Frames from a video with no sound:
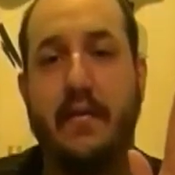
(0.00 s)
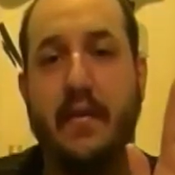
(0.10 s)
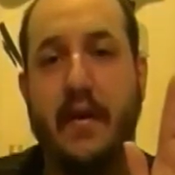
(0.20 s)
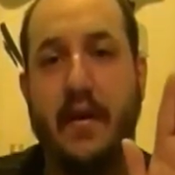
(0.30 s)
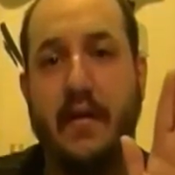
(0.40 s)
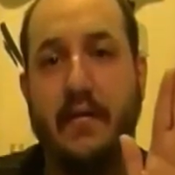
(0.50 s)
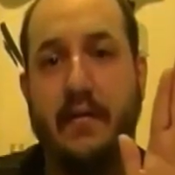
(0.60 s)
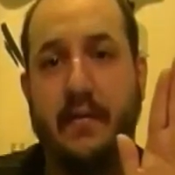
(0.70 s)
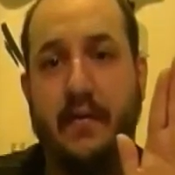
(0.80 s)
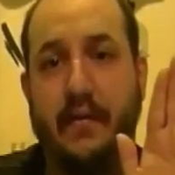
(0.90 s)

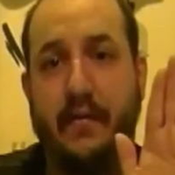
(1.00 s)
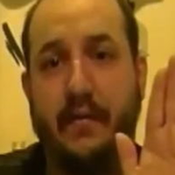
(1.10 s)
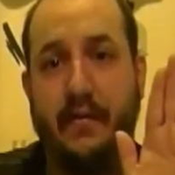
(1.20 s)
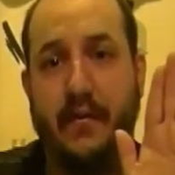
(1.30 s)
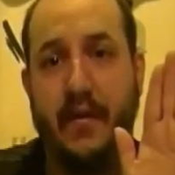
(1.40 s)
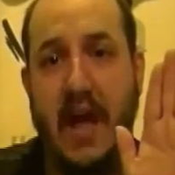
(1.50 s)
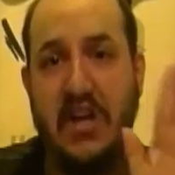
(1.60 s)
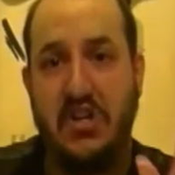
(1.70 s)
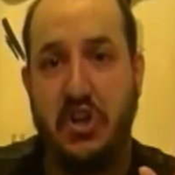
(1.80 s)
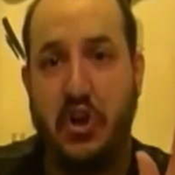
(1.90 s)
the the, the
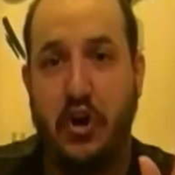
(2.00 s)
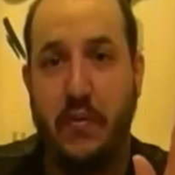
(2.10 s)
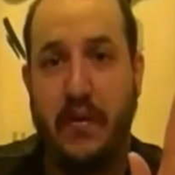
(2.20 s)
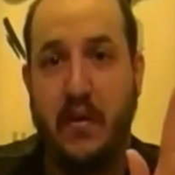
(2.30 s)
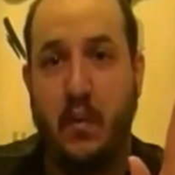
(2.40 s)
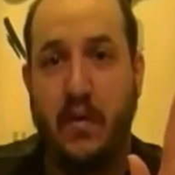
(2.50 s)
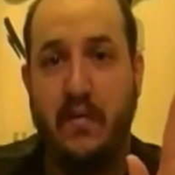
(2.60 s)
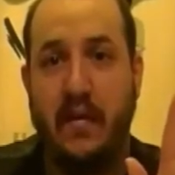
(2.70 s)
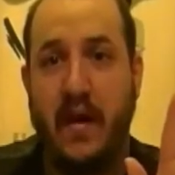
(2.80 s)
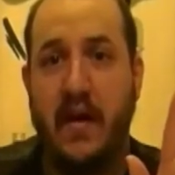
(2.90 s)
national army on
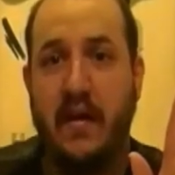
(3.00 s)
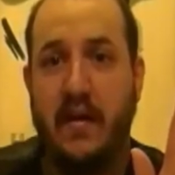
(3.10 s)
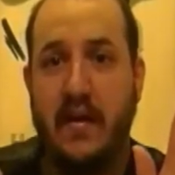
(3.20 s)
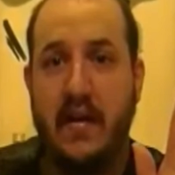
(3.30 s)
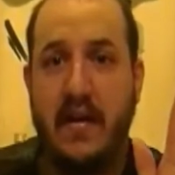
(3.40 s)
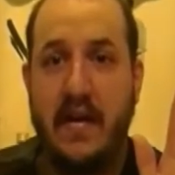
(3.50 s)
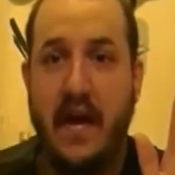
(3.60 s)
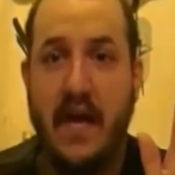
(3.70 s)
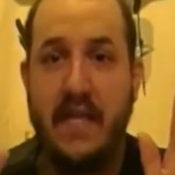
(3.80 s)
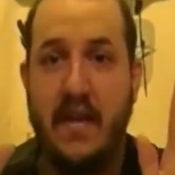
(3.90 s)
one side,
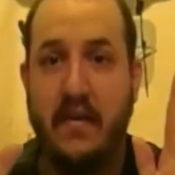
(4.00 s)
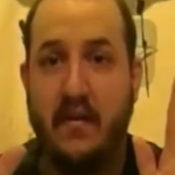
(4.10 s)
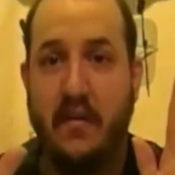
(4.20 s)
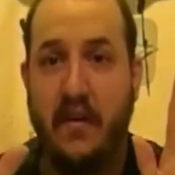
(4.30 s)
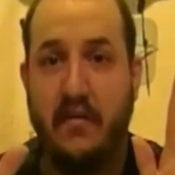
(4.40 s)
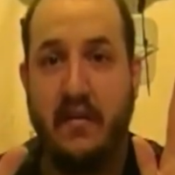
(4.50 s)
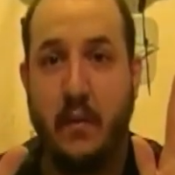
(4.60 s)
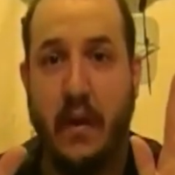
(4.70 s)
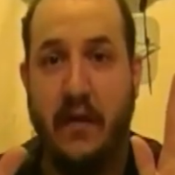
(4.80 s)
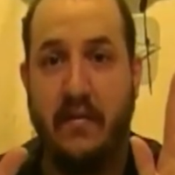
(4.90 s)
and then on the other
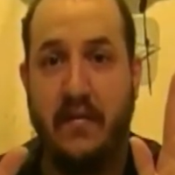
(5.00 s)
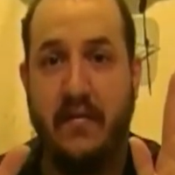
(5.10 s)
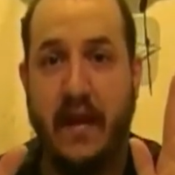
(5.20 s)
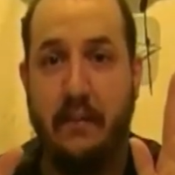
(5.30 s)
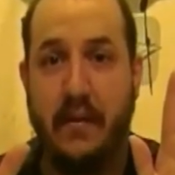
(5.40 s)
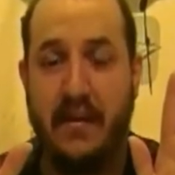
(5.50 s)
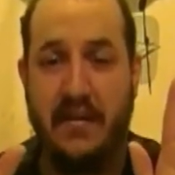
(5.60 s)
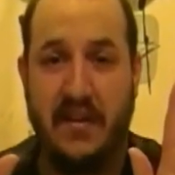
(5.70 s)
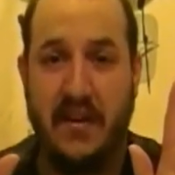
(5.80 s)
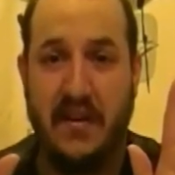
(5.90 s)
side we have the state
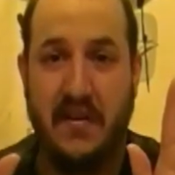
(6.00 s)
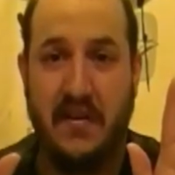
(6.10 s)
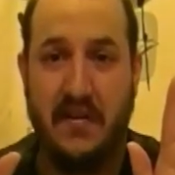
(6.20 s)
militia.